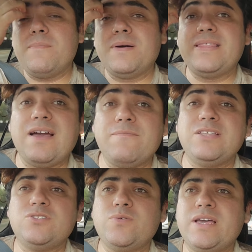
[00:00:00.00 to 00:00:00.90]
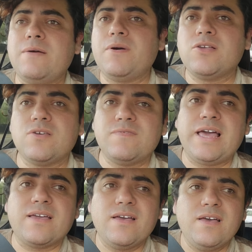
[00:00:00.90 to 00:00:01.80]
but they have been doing a bunch of
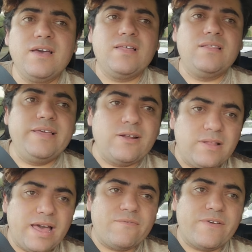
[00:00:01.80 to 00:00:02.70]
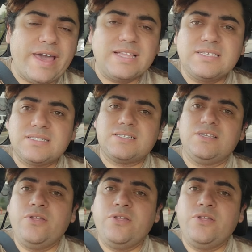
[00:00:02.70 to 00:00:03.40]
like little events.